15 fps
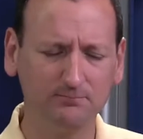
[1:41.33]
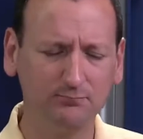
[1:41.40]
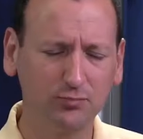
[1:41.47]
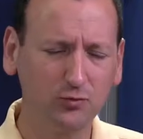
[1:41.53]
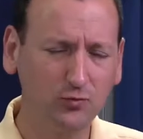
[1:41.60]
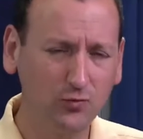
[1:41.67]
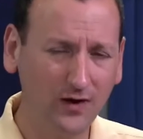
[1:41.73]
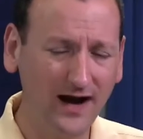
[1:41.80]

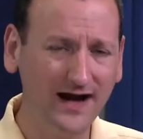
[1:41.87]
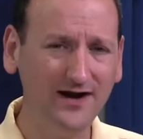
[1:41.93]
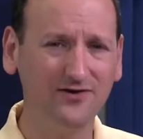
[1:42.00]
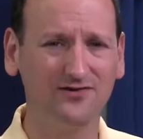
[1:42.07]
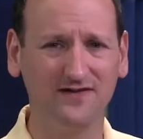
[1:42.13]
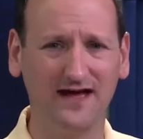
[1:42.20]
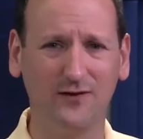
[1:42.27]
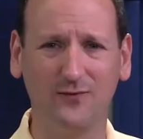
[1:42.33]
Prior
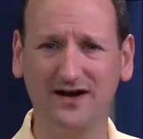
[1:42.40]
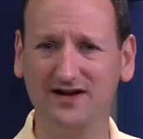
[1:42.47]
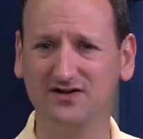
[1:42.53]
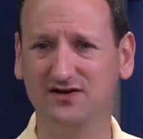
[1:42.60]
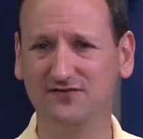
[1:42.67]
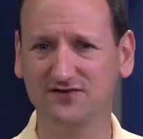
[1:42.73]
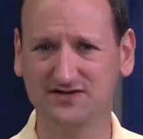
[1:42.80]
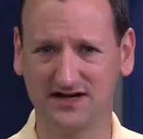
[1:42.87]
to that, we had a
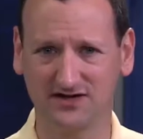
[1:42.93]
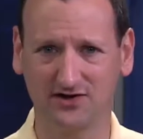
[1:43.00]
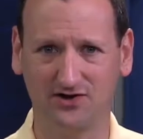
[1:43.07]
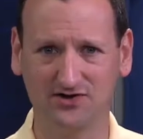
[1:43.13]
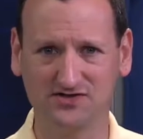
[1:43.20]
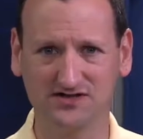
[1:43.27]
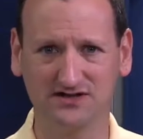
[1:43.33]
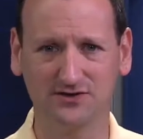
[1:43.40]
different
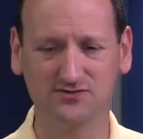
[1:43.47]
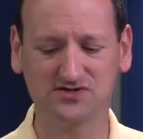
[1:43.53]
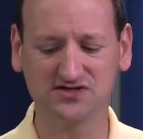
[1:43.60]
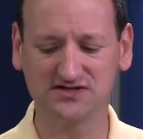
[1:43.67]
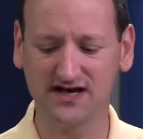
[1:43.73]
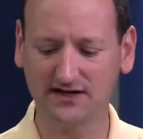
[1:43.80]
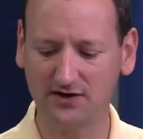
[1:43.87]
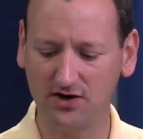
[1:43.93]
technology. There was a
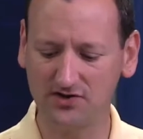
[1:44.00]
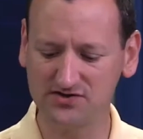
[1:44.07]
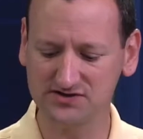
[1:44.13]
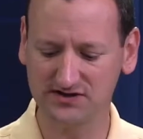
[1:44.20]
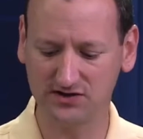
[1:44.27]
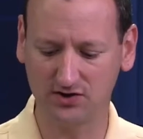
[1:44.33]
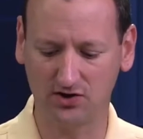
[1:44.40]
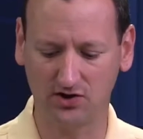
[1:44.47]

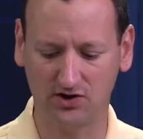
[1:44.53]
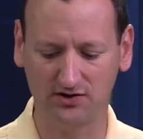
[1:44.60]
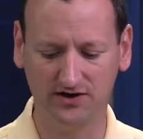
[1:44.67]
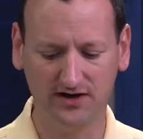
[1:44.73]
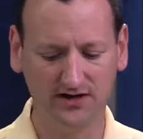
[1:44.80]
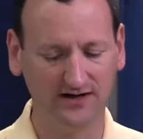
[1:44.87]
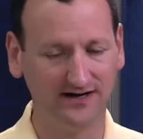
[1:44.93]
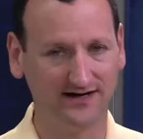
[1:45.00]
technology called,
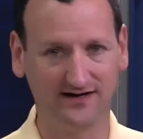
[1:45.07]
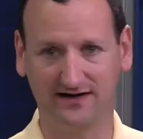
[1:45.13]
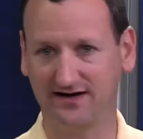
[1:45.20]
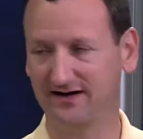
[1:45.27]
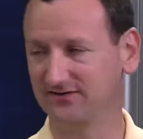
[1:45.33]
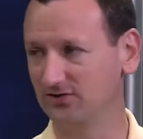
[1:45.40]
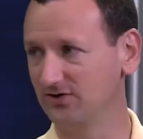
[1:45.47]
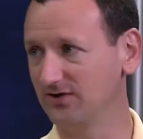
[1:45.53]
and I
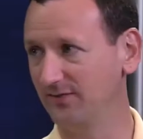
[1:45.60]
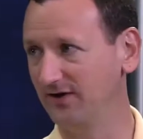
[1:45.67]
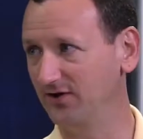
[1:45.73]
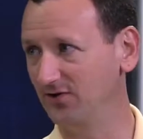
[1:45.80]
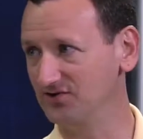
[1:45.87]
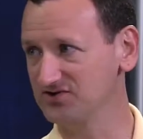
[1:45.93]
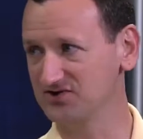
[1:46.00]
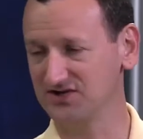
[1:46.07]
had to look at my
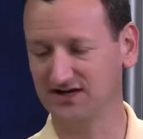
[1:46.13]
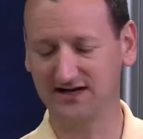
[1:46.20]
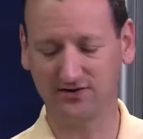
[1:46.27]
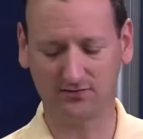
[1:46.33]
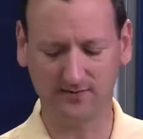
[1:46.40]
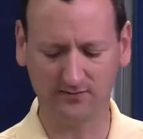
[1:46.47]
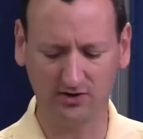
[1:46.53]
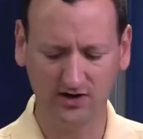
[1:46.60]
notes because I
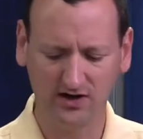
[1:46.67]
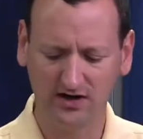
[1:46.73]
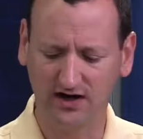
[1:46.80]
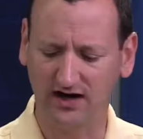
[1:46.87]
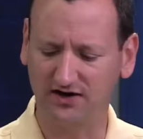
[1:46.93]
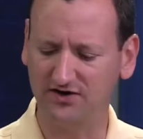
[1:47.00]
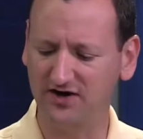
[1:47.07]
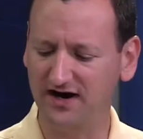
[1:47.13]
can't remember,
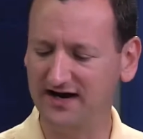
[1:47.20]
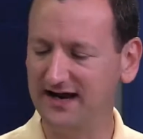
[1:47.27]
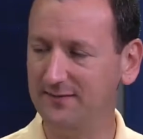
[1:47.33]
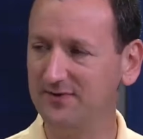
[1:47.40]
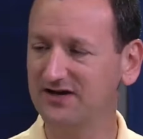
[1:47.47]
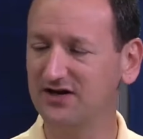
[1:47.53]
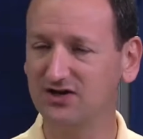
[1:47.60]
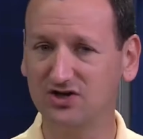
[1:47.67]

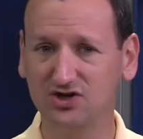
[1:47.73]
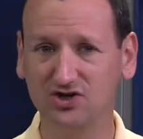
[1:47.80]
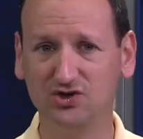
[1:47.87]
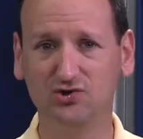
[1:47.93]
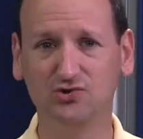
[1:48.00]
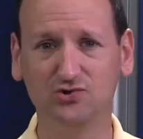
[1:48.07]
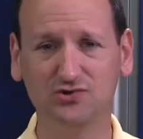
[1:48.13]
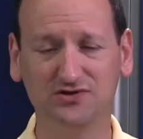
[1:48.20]
dynamic
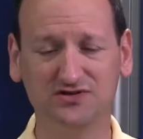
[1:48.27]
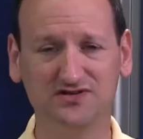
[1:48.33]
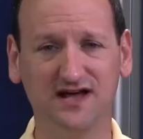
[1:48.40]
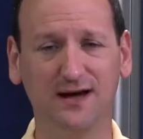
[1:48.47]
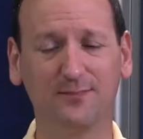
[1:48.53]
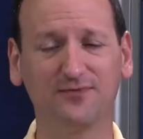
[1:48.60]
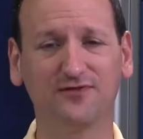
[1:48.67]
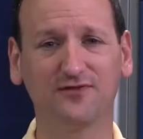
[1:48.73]
queue
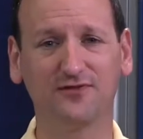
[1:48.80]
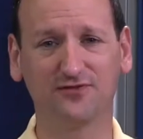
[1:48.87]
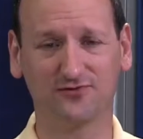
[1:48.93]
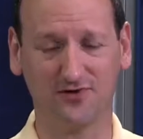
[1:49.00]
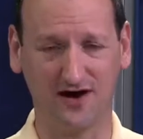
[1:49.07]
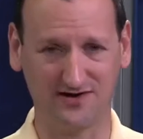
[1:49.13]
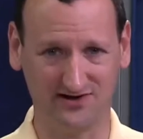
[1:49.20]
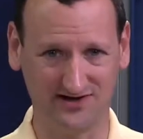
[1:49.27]
depth
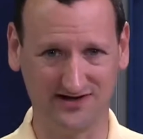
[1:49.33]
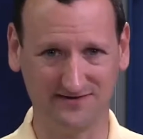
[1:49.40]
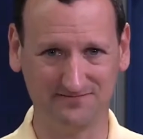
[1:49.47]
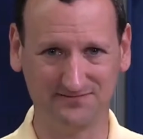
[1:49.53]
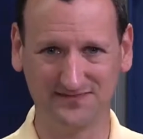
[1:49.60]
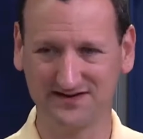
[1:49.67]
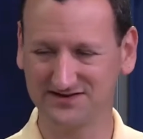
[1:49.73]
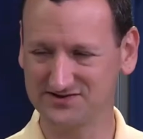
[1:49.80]
throttling.
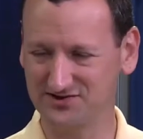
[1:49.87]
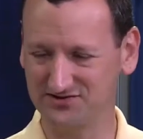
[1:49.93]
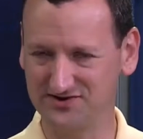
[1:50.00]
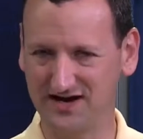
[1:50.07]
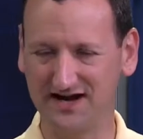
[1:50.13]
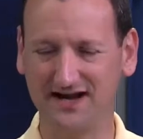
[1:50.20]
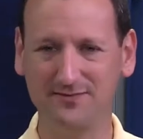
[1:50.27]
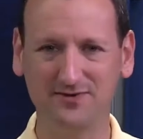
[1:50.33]
So
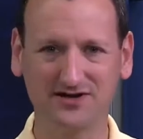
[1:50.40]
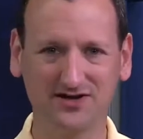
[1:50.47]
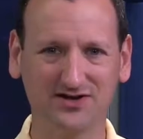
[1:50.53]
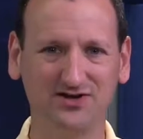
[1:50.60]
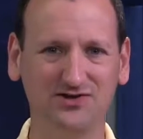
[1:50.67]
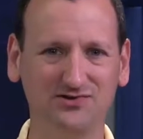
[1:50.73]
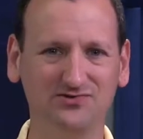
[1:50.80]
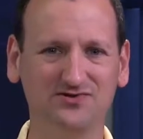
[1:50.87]
dynamic
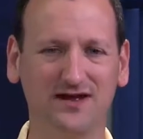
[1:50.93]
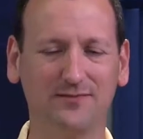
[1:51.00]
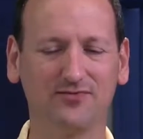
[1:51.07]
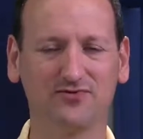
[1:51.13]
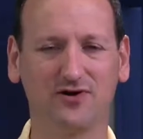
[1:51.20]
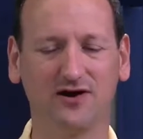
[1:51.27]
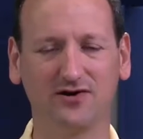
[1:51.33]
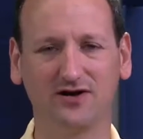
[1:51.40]
queue depth
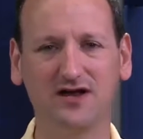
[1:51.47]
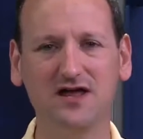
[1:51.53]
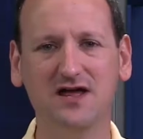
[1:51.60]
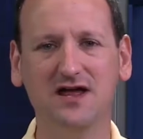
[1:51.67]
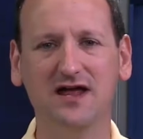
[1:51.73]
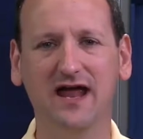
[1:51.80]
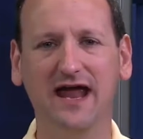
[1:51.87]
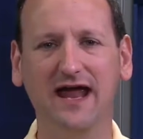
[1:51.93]
throttling.
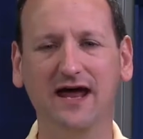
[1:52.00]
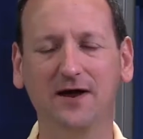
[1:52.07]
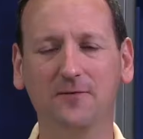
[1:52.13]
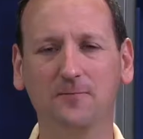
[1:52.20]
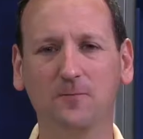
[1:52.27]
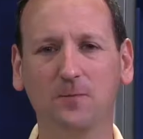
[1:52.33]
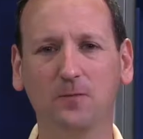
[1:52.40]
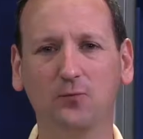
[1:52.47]

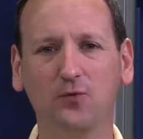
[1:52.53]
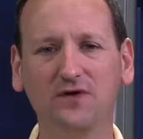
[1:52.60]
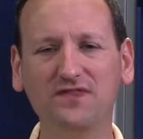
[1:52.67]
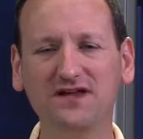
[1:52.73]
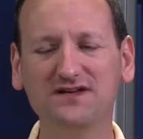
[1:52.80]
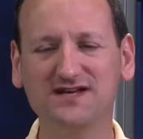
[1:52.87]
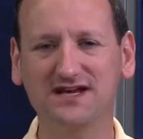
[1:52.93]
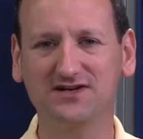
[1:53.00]
And what
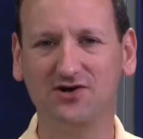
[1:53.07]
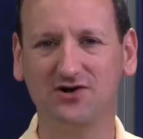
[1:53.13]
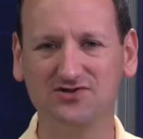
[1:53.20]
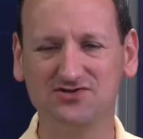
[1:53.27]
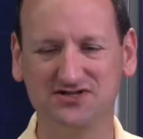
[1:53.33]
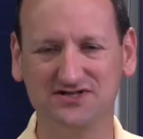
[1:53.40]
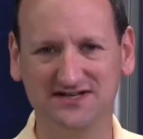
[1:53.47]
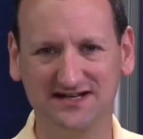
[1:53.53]
that
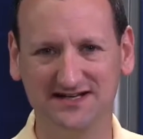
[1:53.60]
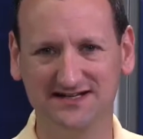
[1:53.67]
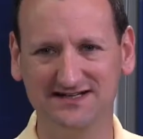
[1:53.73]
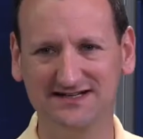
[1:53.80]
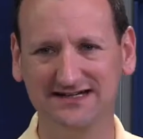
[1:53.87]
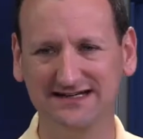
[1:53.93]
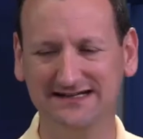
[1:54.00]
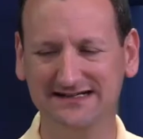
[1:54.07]
technology
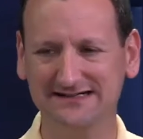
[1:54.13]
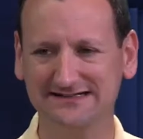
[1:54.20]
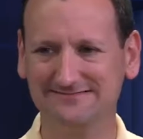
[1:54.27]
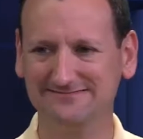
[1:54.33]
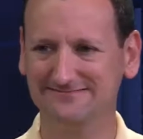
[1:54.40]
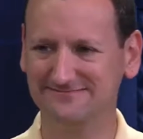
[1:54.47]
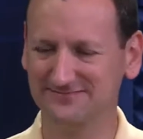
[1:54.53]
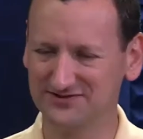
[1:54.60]
did
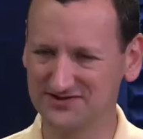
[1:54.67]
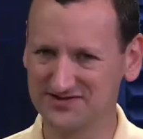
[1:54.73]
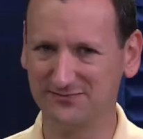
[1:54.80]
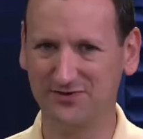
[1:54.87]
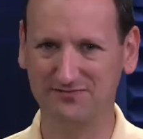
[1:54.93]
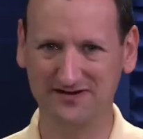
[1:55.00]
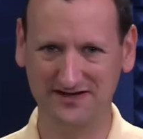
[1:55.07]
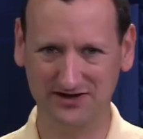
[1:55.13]
was
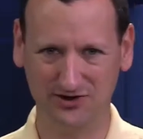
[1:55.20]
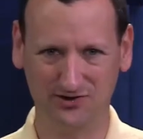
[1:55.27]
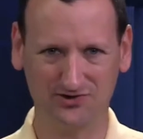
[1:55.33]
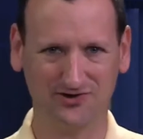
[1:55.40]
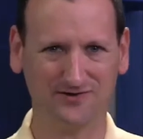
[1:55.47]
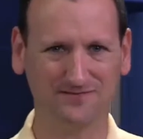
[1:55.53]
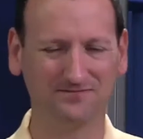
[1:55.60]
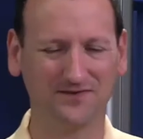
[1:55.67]
somewhat
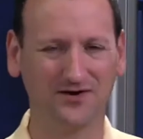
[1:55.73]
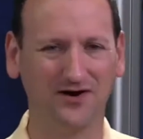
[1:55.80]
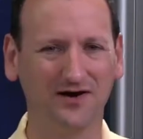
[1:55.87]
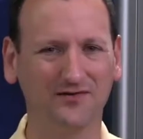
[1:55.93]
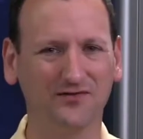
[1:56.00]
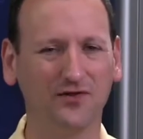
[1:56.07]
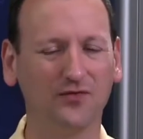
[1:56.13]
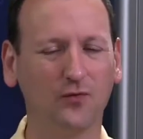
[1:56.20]
mediocre. All
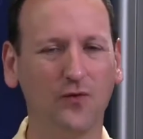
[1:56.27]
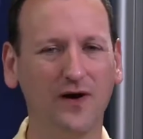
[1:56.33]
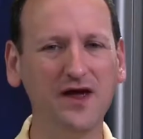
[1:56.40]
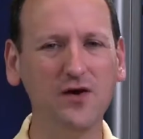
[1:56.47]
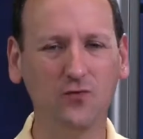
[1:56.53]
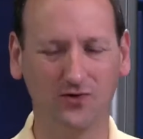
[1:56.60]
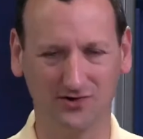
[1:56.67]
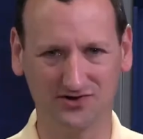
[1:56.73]
right, the way
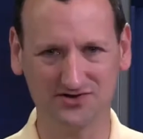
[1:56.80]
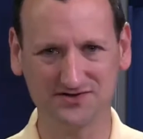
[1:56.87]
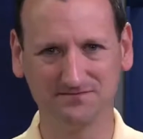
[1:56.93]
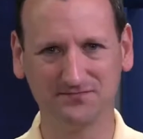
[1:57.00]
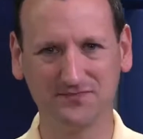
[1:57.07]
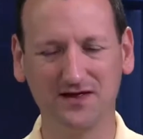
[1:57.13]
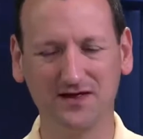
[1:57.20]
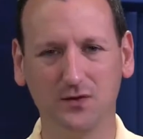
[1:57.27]
it worked
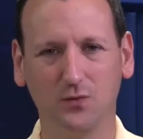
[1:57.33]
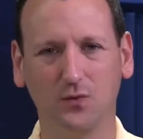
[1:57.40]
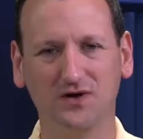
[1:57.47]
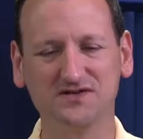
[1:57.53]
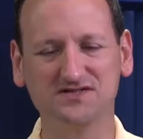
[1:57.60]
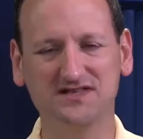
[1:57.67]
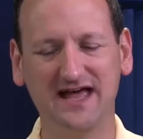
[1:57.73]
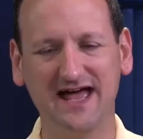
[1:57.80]

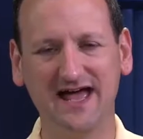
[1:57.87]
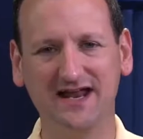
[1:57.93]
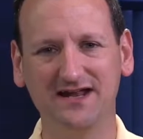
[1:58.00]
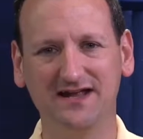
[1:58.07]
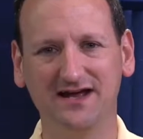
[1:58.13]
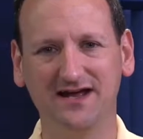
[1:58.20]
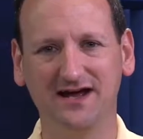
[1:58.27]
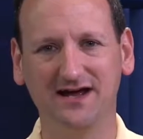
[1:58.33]
was that
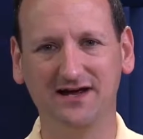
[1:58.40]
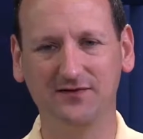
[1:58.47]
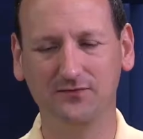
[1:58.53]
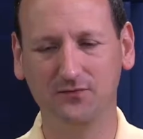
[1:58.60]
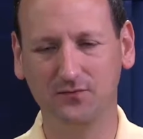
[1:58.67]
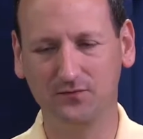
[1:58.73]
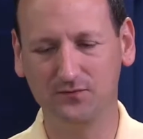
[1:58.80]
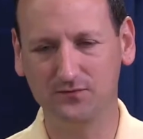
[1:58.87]

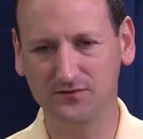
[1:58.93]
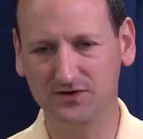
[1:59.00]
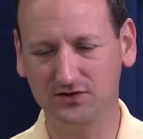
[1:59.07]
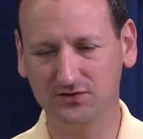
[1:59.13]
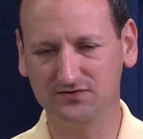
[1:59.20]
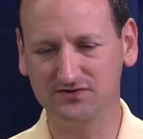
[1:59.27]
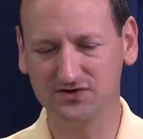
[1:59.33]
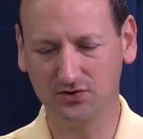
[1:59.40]

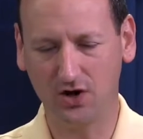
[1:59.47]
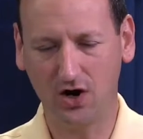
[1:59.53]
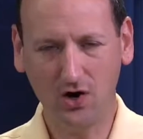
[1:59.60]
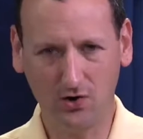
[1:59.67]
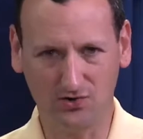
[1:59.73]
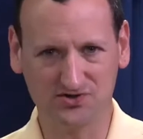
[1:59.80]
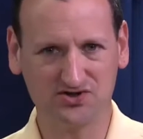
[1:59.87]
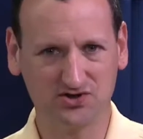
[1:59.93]
your
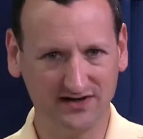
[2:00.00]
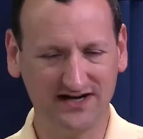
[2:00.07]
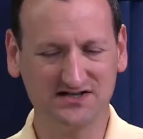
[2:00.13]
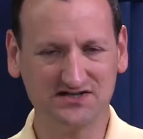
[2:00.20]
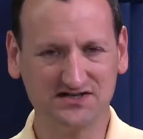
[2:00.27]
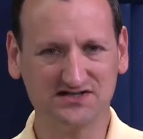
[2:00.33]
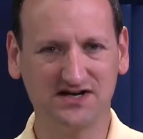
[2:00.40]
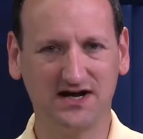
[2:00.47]
host, your
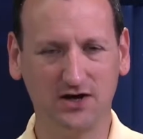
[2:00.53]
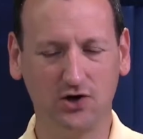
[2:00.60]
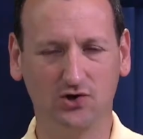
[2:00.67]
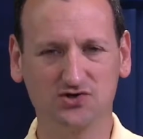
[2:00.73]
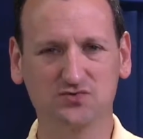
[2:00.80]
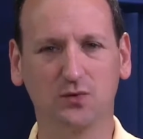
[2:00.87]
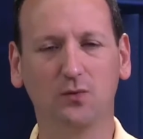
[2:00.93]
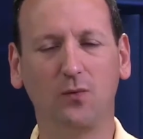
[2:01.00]
ESXi
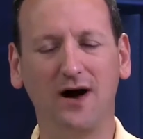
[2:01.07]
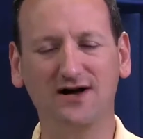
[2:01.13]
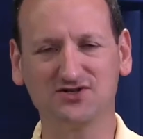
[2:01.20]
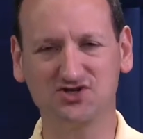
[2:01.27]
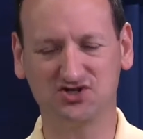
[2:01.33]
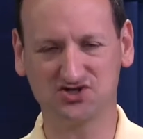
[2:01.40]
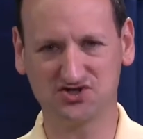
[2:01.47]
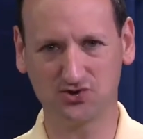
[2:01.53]
host, would
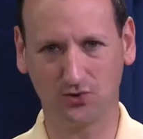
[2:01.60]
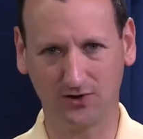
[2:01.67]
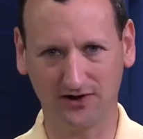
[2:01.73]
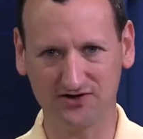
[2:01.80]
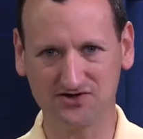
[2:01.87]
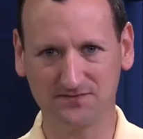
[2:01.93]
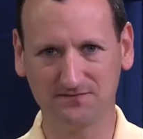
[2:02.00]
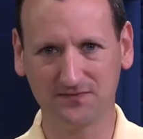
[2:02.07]
watch its
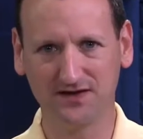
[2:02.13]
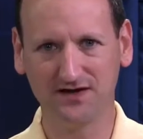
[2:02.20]
storage.